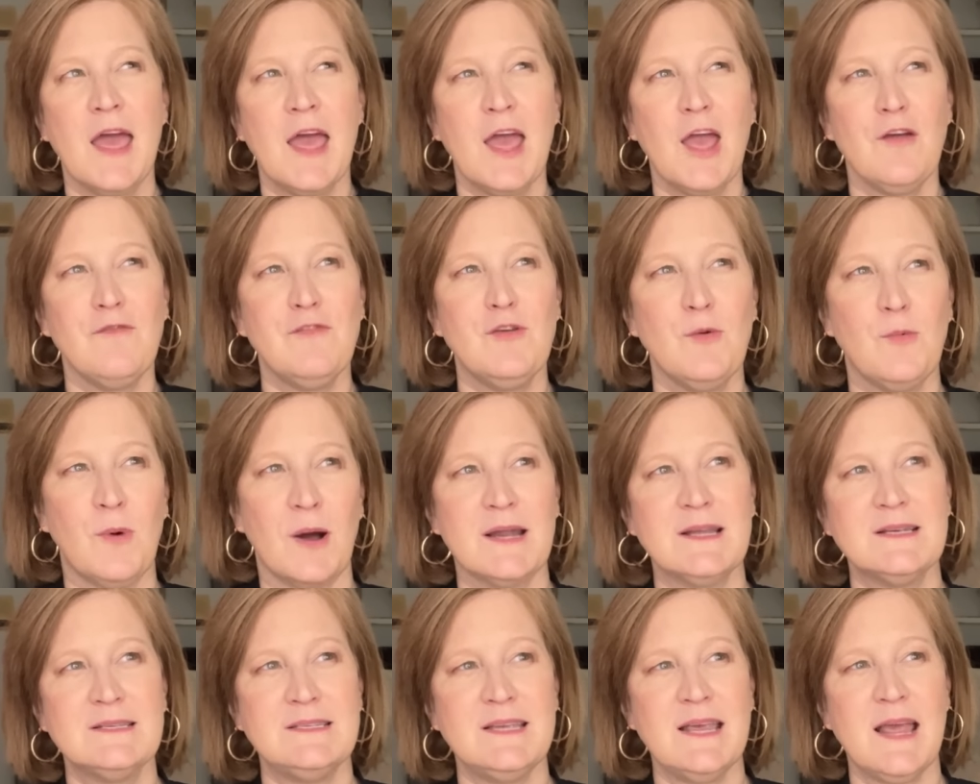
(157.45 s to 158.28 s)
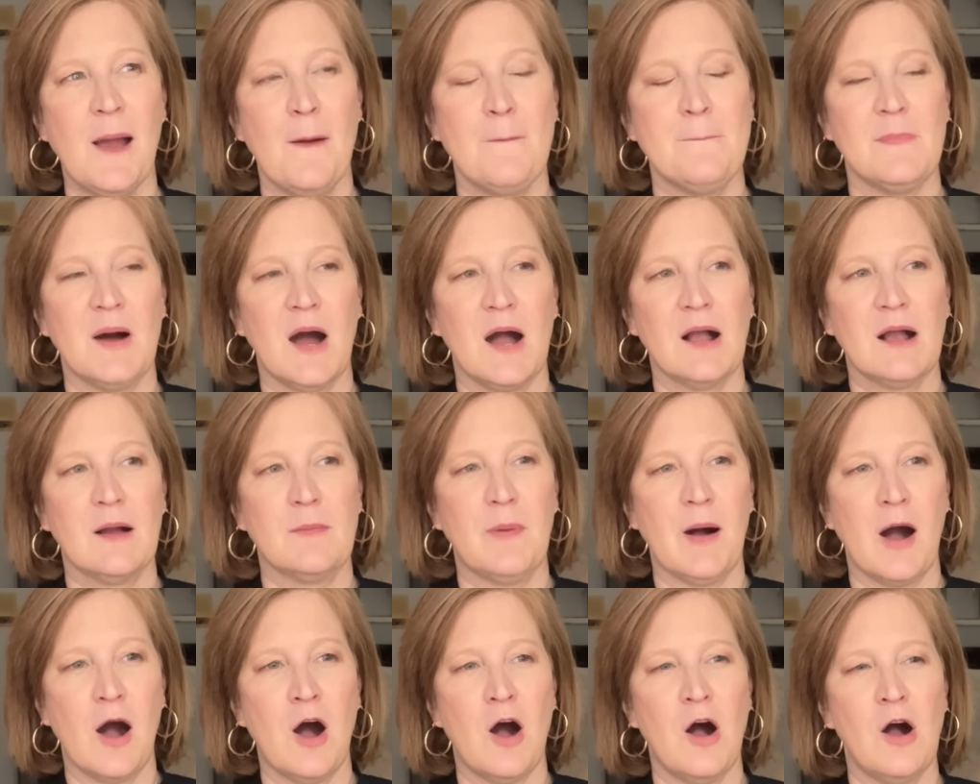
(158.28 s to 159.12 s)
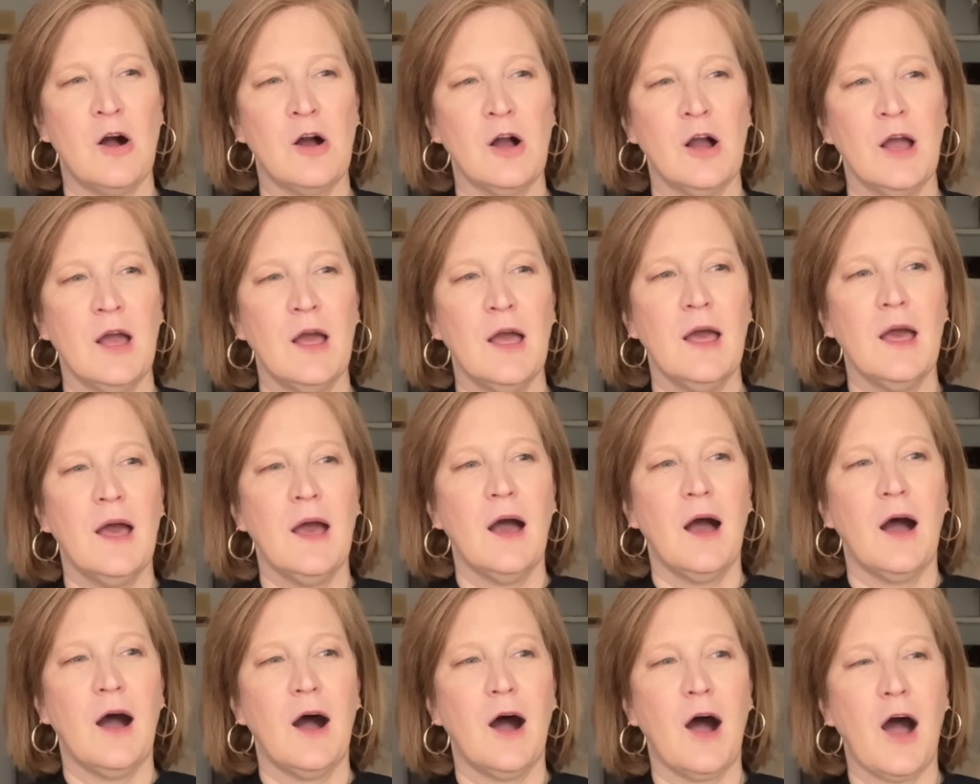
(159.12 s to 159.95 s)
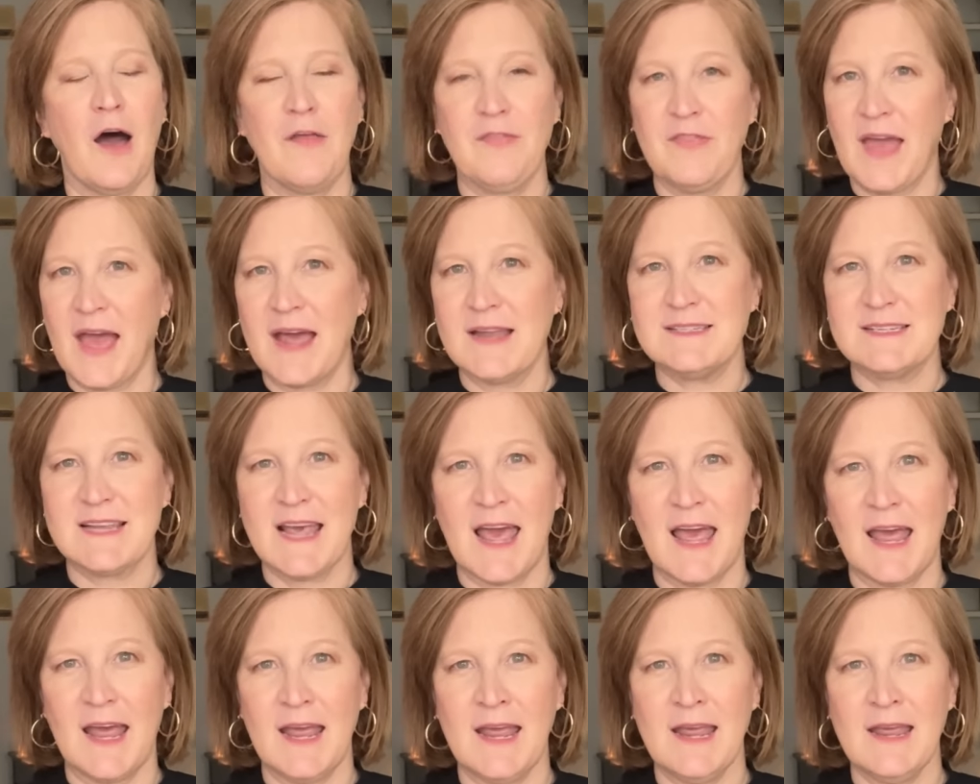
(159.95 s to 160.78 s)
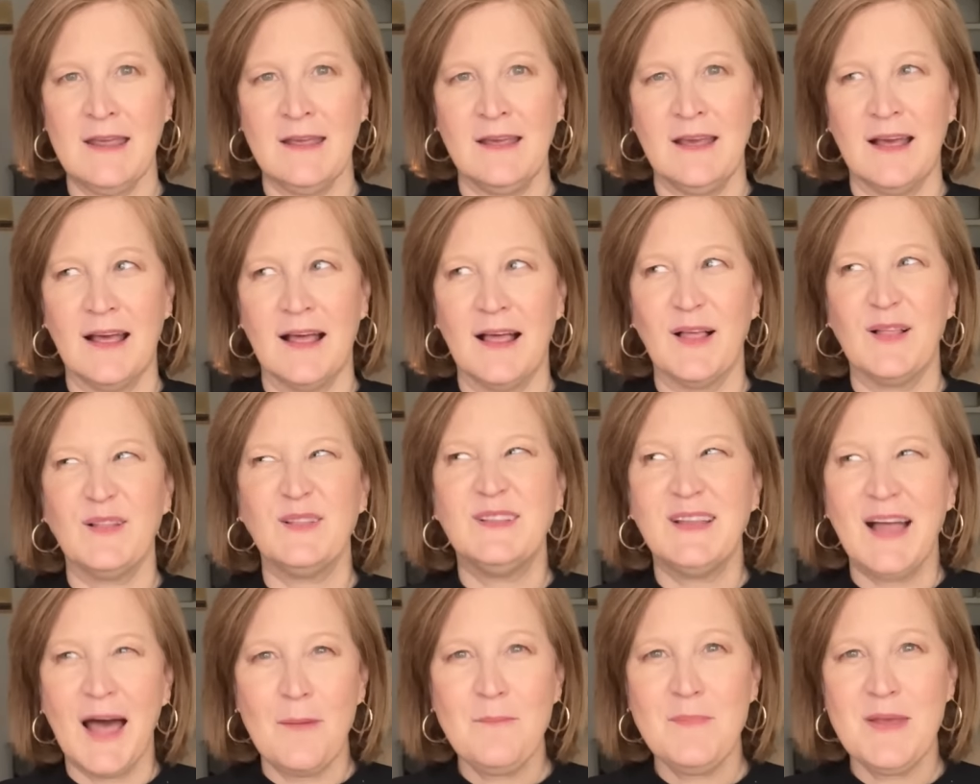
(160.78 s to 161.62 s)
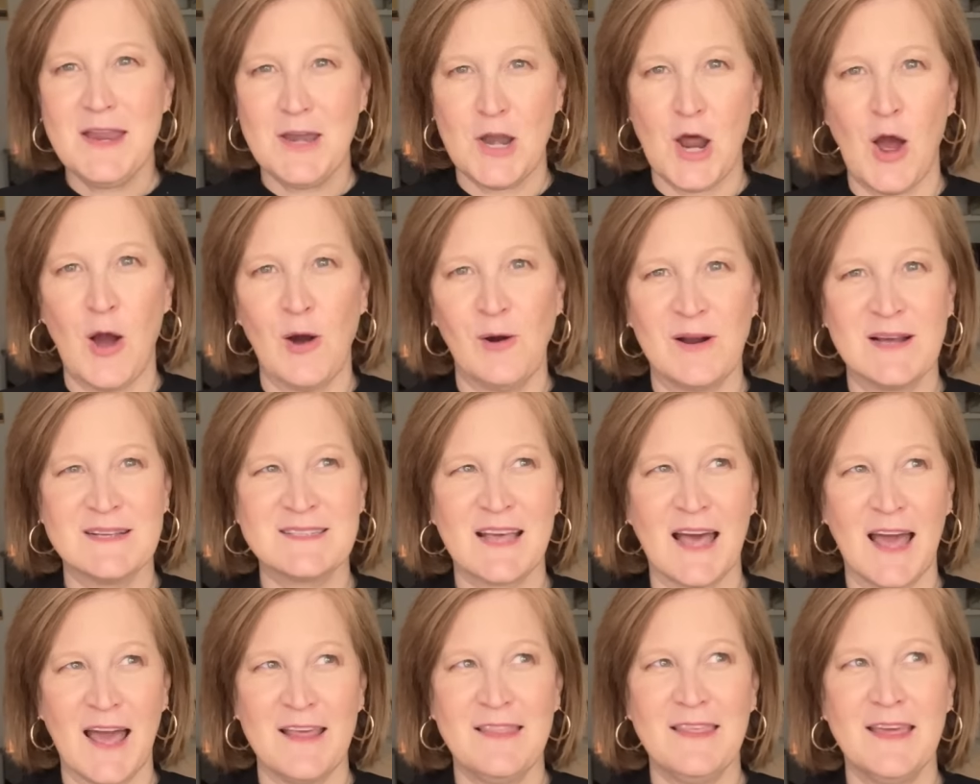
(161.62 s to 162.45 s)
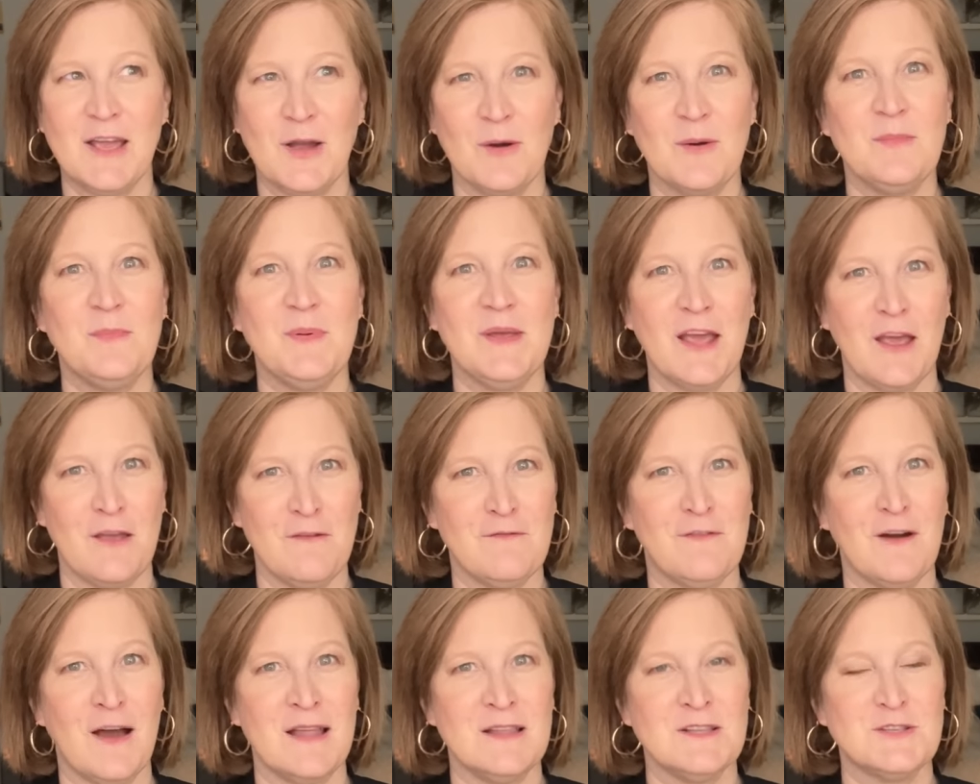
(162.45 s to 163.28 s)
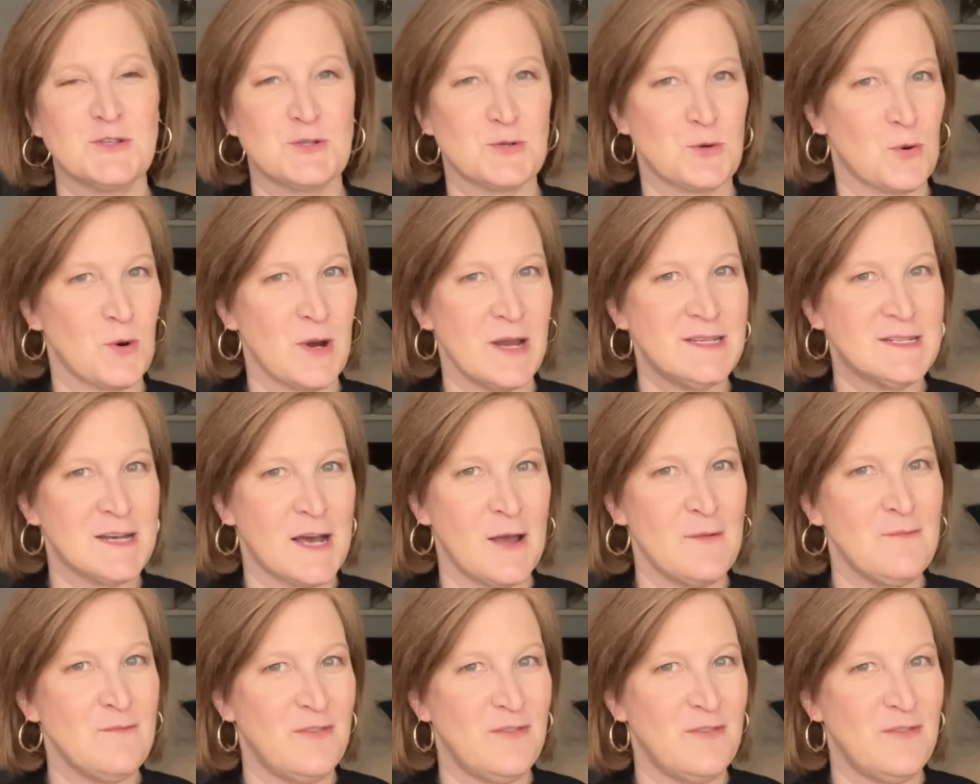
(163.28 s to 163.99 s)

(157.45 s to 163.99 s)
If you want to see a mukbang on that day, let me know because I think it would be a fun story time